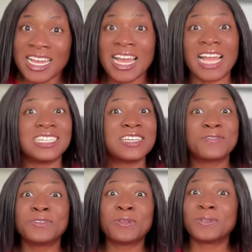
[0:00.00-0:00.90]
I didn't
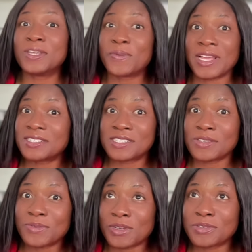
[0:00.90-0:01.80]
even know they were
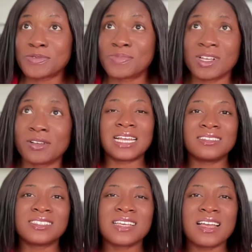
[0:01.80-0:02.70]
serious, because
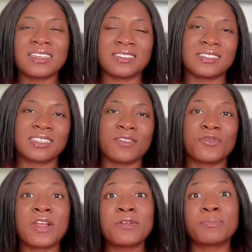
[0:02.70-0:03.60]
Anita is a
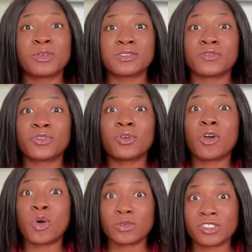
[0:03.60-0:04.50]
very beautiful,
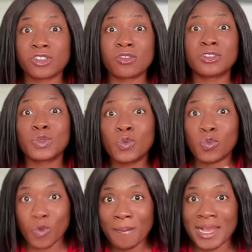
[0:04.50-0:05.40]
cultured
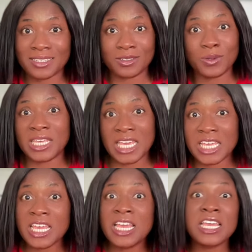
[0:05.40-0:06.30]
woman,
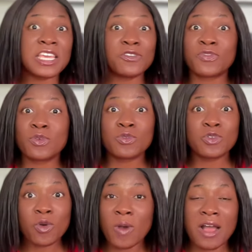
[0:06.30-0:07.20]
okay? If you
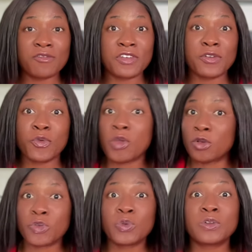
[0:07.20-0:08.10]
know her very well,
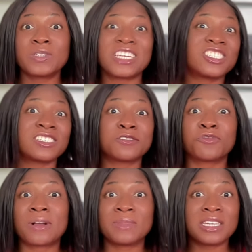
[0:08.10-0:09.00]
you will know that she's
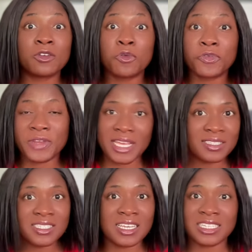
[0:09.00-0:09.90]
family
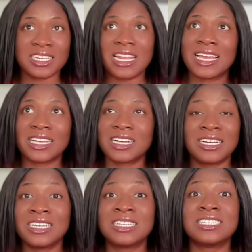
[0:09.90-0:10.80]
oriented. Like,
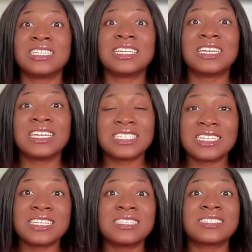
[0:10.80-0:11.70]
the
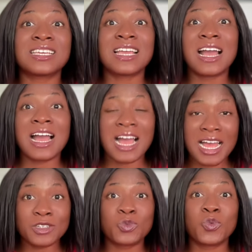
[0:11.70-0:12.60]
lady is a
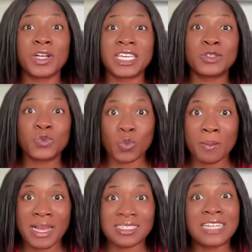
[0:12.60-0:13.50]
hard-working
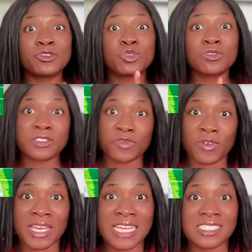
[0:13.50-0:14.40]
woman, and do not
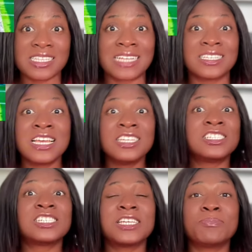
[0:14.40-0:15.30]
forget that
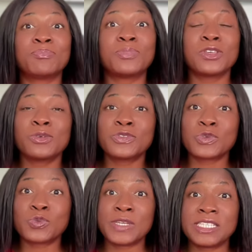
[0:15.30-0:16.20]
she built
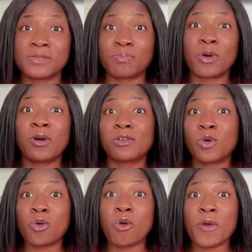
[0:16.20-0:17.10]
with Paul
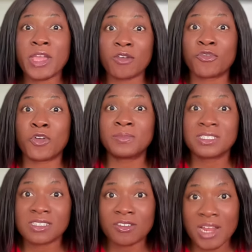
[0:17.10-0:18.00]
Okoye from the
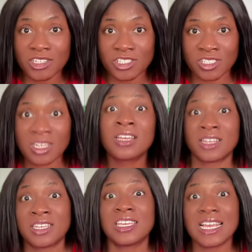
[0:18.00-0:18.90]
scratch.
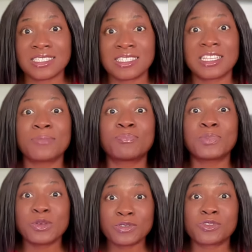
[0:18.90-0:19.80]
Yes, they
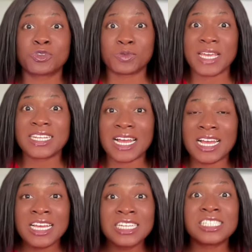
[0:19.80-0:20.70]
built together.
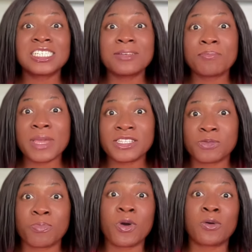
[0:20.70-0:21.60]
She met
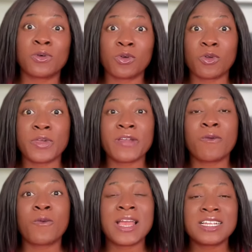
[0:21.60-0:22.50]
Paul Okoye
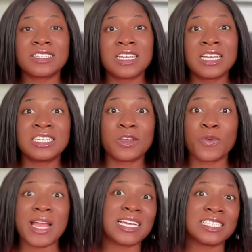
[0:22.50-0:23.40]
when they were
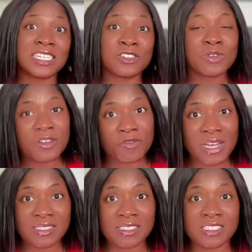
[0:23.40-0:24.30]
in the
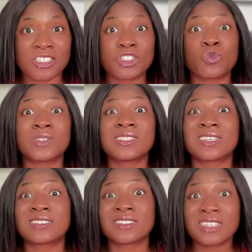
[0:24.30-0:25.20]
university. She was
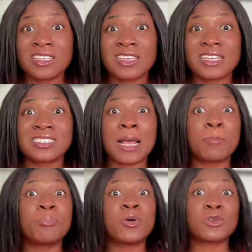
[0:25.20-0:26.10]
16 years and
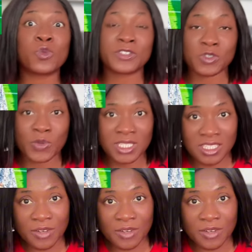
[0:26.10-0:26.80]
Paul was 23